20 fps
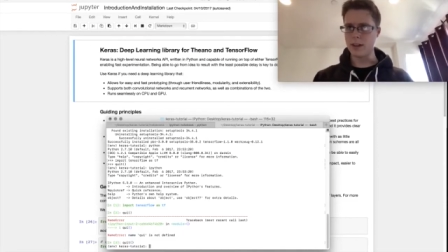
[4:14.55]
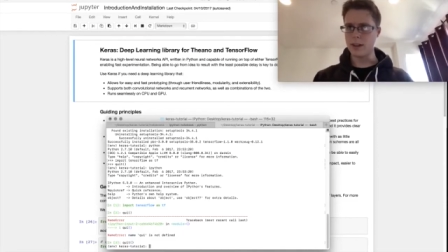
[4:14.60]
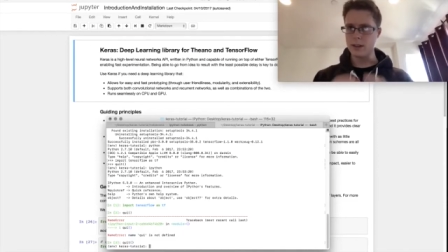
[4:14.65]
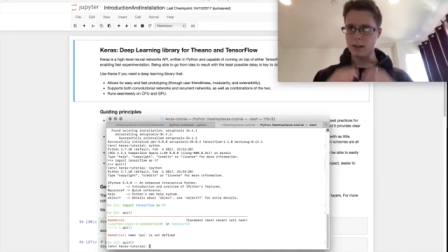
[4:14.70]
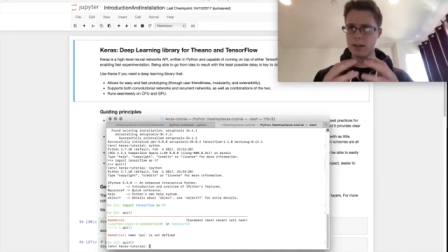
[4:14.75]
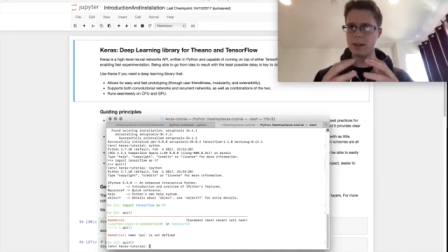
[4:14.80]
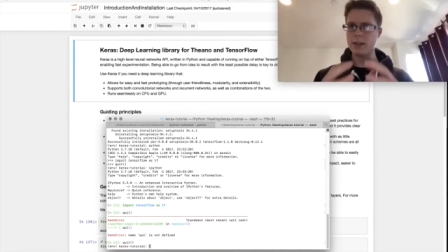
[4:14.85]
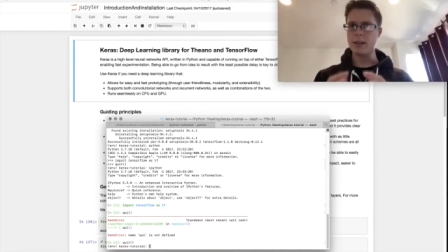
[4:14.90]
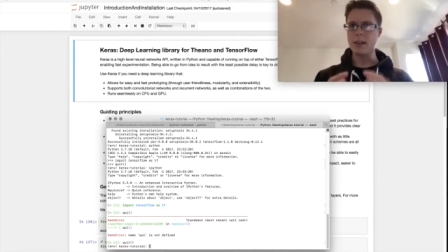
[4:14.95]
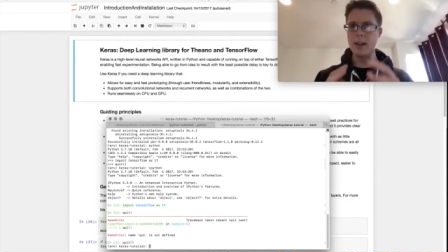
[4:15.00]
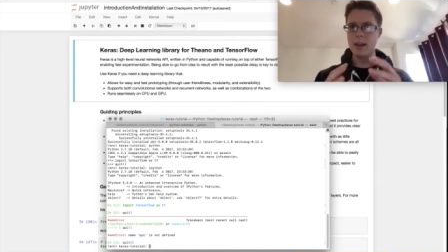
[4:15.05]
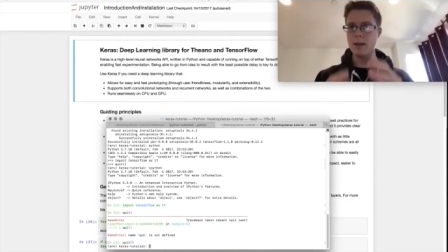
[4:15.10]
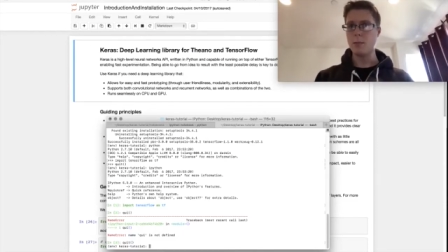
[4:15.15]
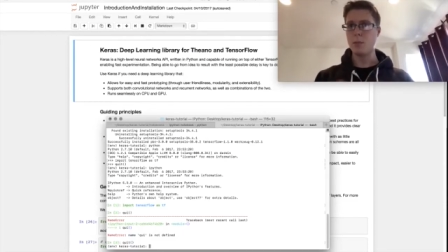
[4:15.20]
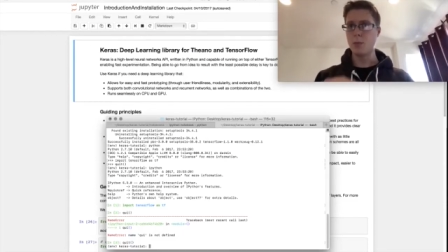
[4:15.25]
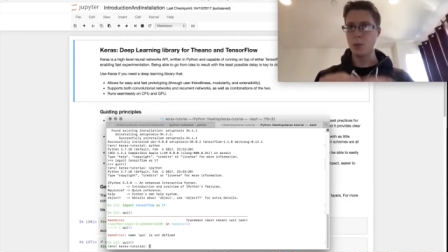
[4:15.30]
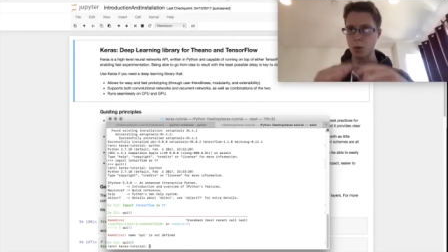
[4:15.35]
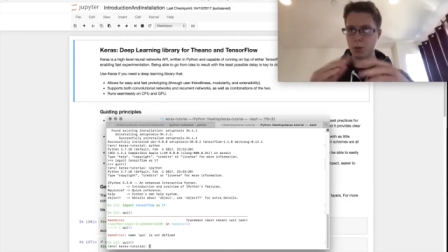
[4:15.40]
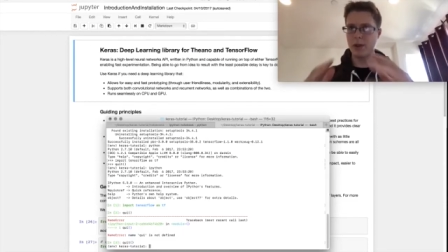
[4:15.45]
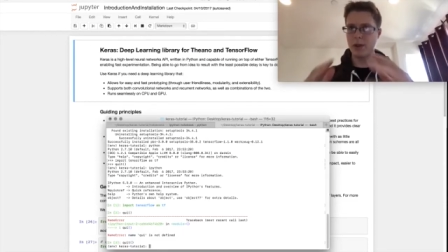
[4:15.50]
It's, it's the
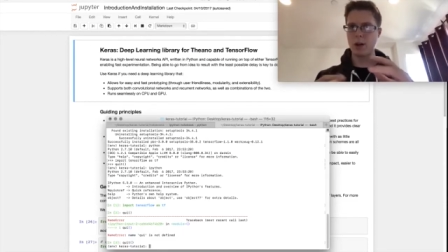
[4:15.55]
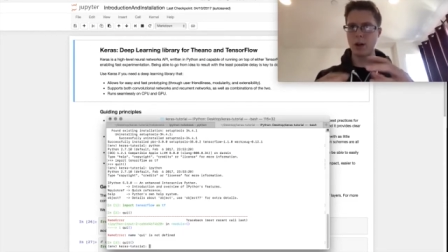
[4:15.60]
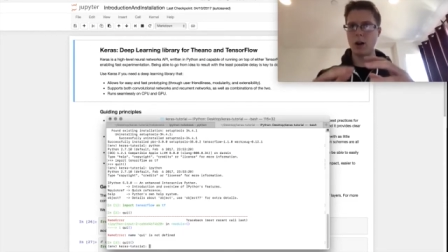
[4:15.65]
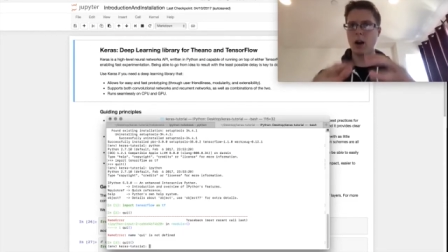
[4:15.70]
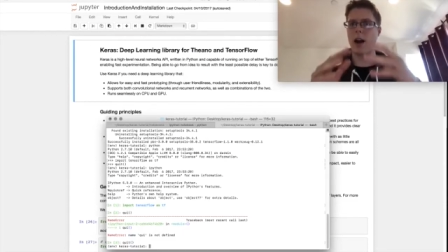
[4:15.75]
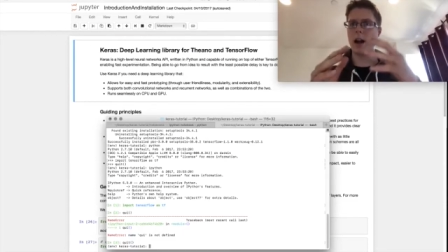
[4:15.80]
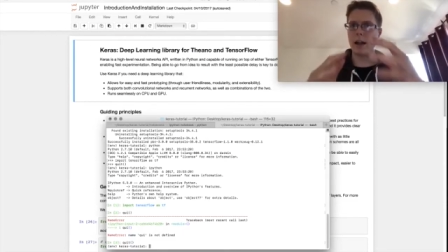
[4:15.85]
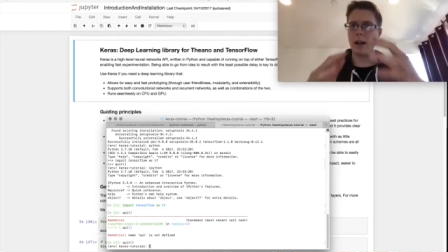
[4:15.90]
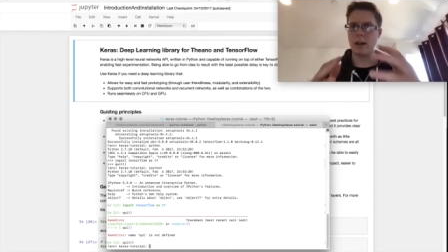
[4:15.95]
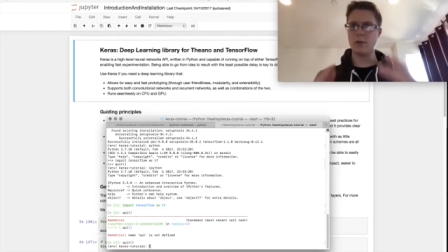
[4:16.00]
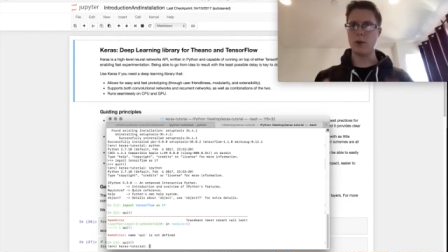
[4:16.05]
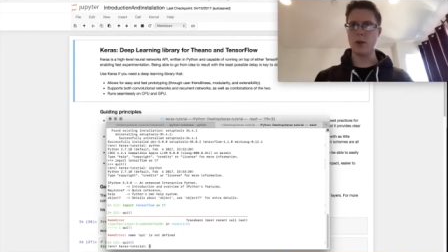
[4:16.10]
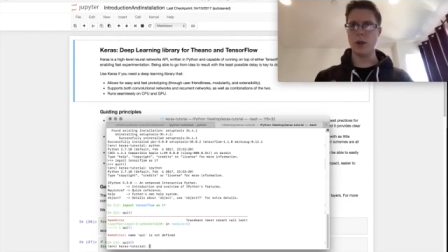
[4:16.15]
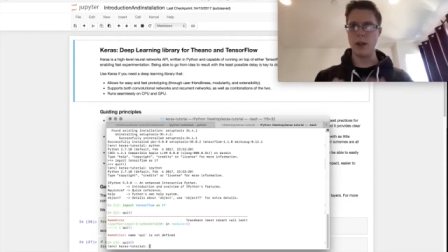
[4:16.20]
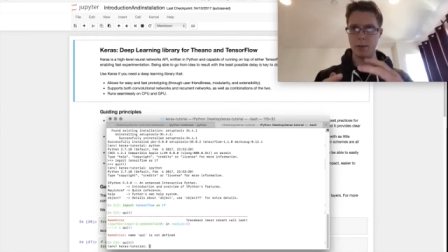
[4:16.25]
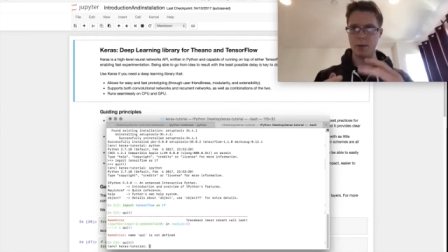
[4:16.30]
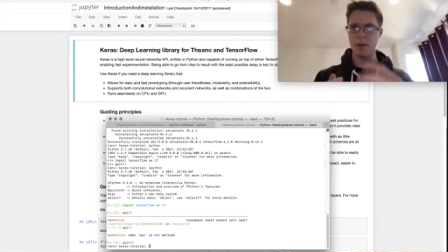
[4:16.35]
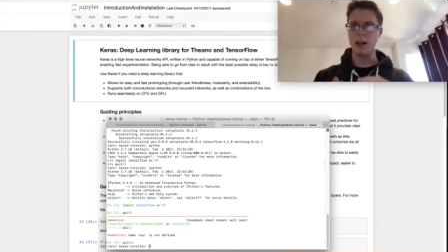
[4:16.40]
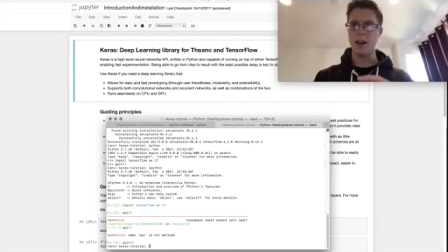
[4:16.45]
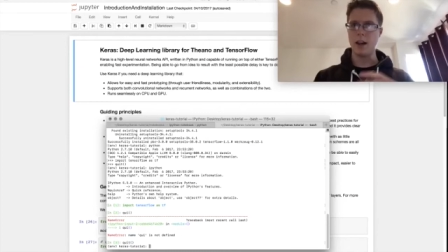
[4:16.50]
premier high-level
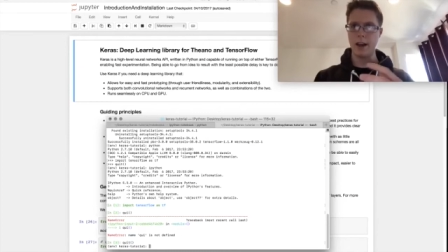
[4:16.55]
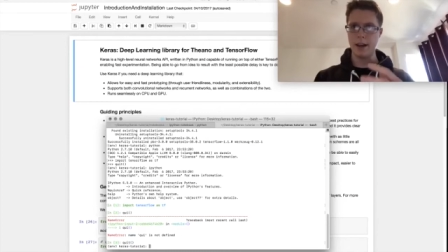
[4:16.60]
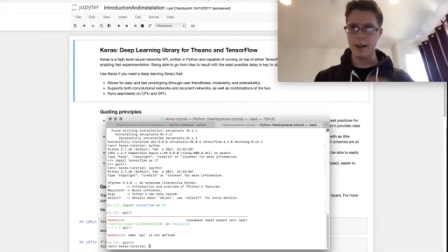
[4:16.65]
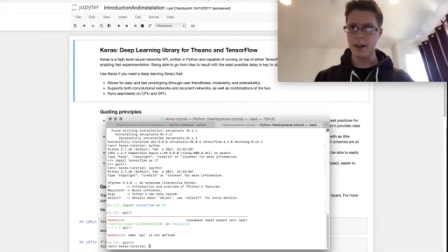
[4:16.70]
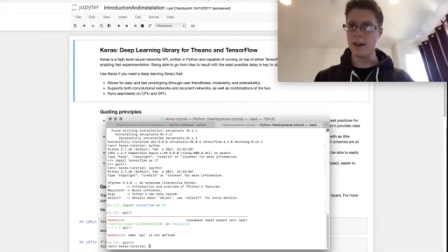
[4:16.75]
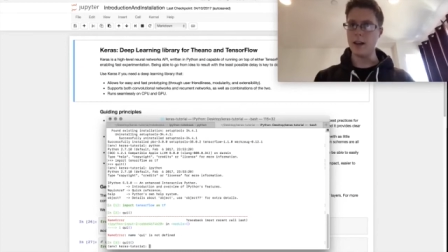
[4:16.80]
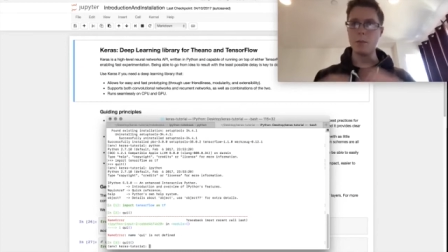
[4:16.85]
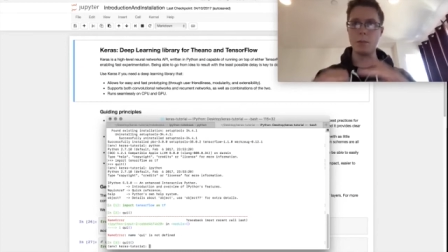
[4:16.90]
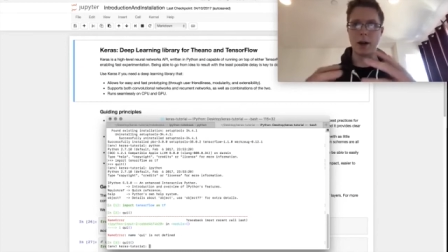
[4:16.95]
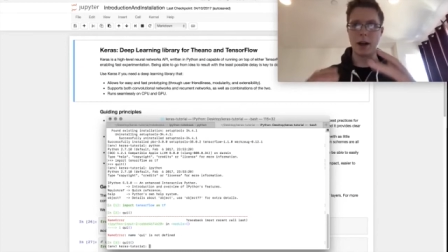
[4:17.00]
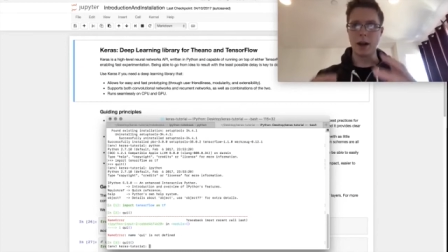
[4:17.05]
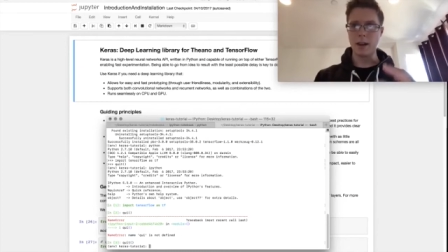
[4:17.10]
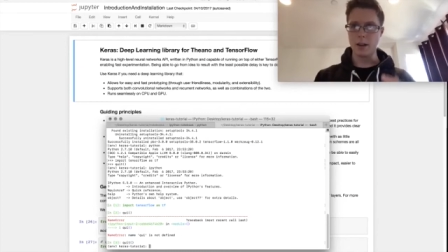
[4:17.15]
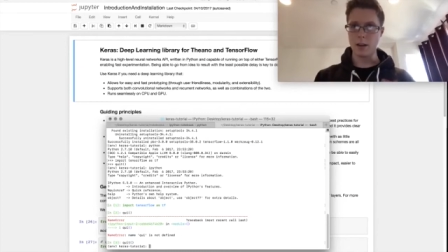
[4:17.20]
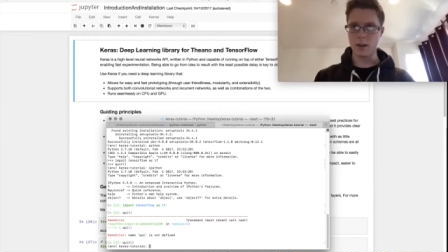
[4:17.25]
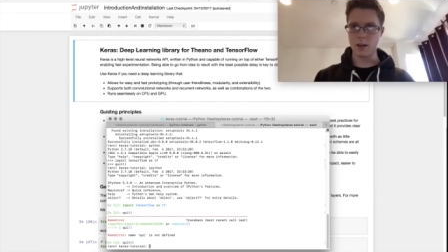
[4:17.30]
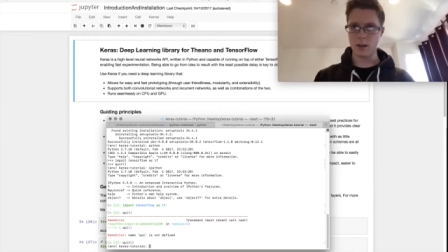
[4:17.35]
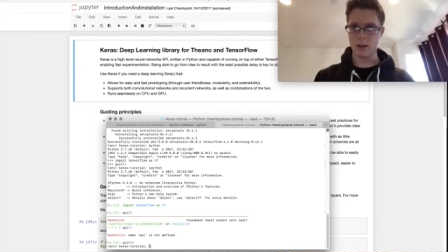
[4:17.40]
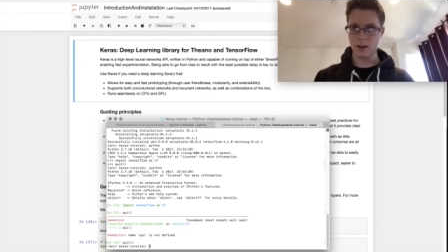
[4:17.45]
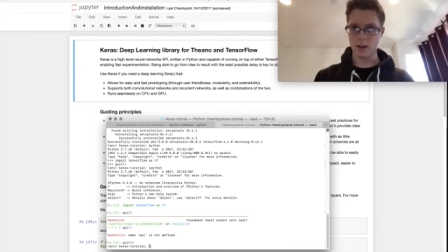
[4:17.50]
API in
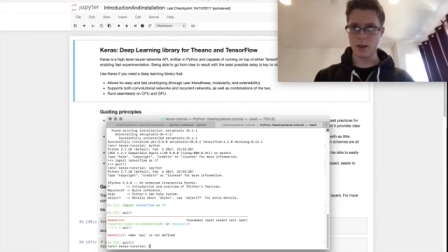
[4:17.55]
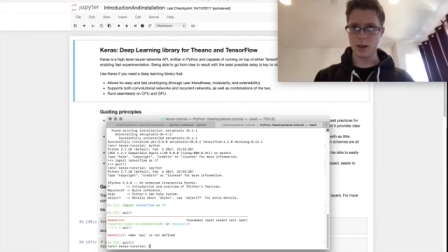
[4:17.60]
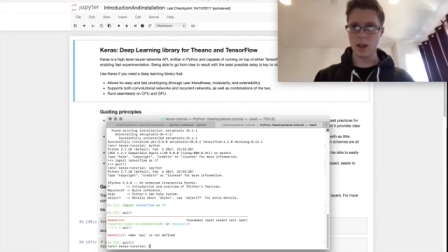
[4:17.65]
Python